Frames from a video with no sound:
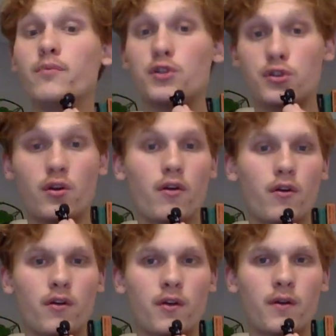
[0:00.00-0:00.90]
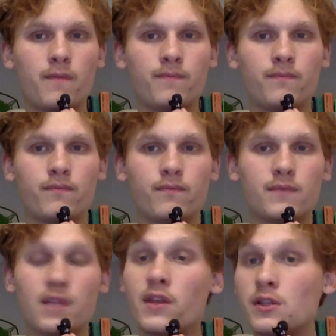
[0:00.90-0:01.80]
mature?
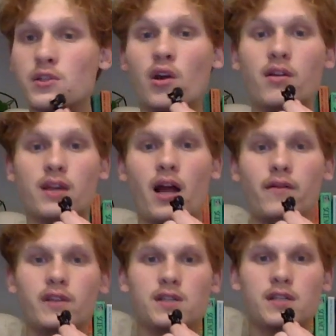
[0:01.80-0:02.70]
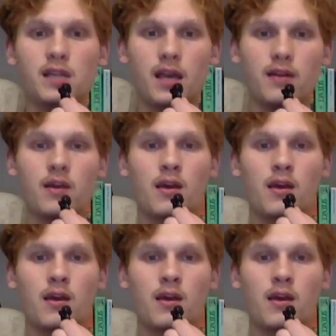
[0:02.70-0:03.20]
To this, John Calvin said,